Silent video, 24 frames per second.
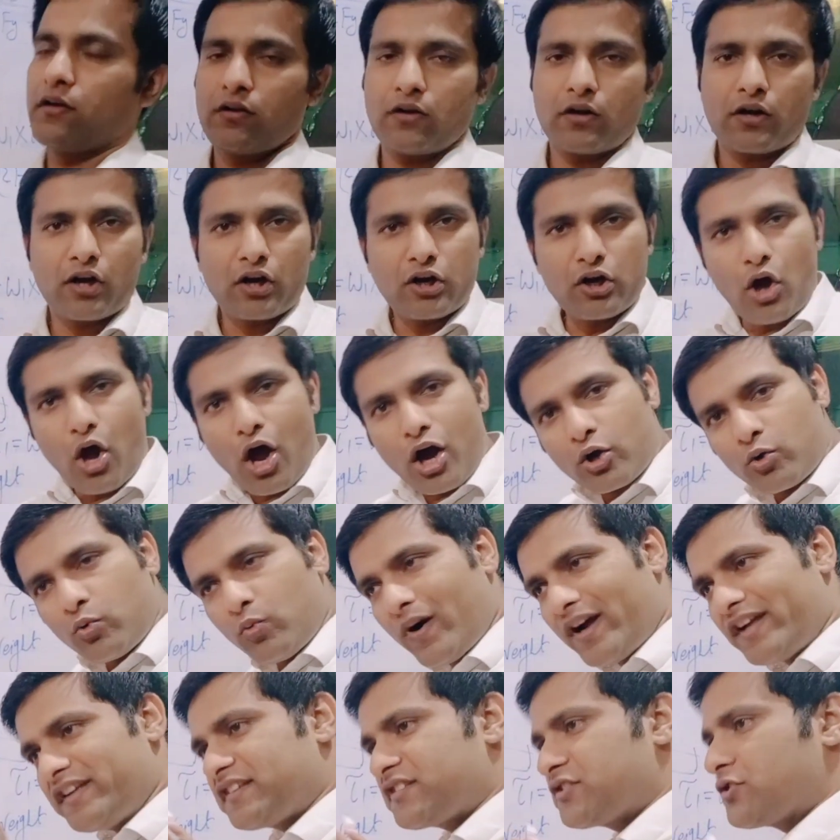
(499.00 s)
torques is
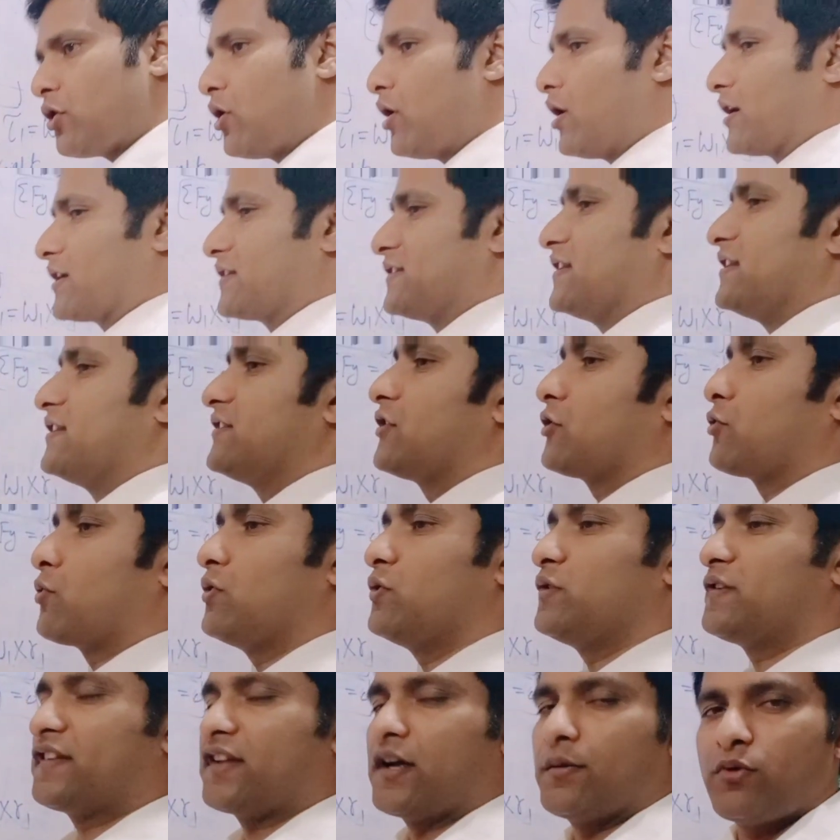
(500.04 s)
equal to sum of all
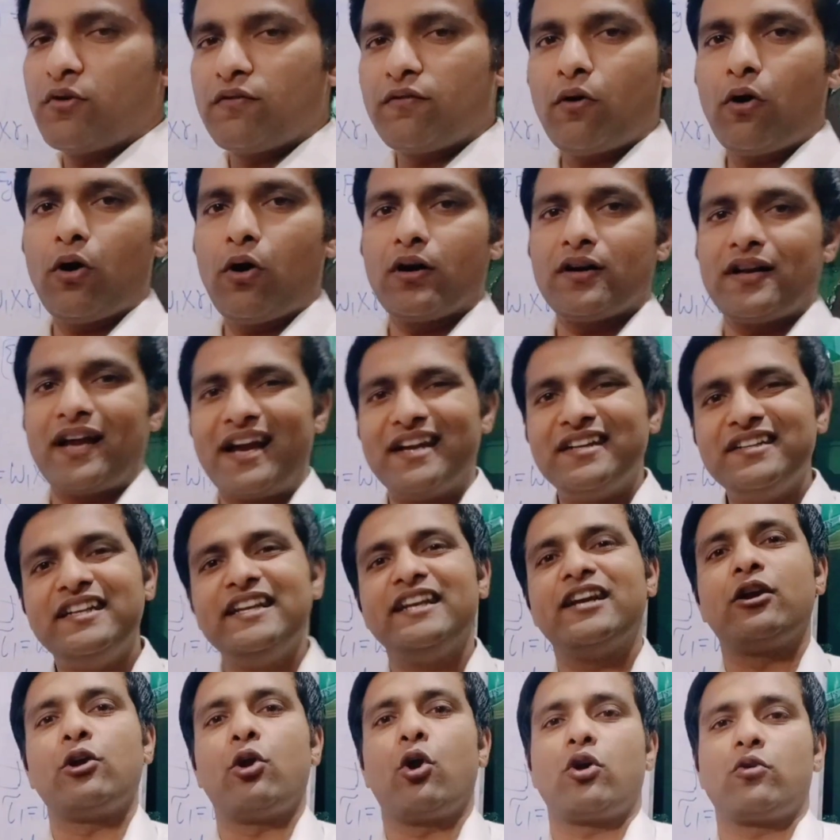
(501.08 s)
anti-clockwise
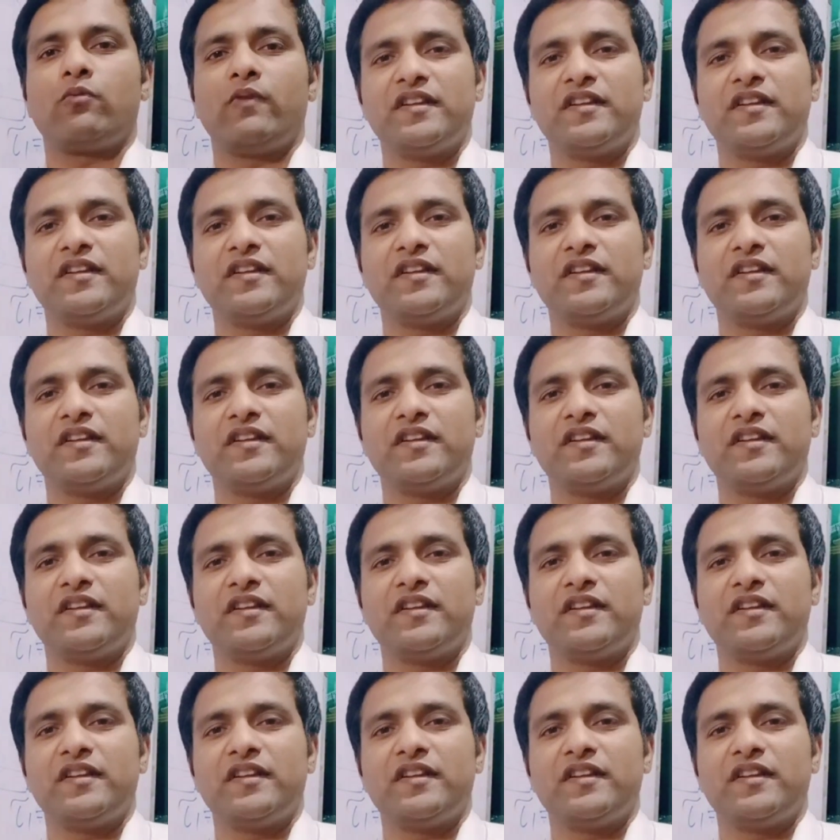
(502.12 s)
torques.